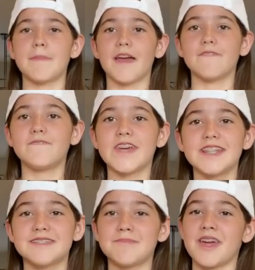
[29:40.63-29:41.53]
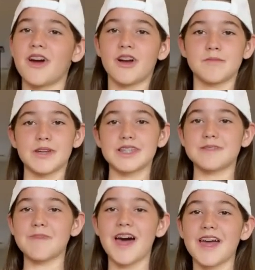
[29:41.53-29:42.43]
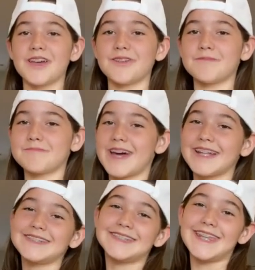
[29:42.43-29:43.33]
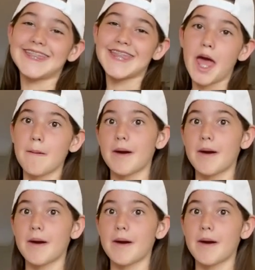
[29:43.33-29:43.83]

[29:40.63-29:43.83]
My face, my heart, my smile, my teeth,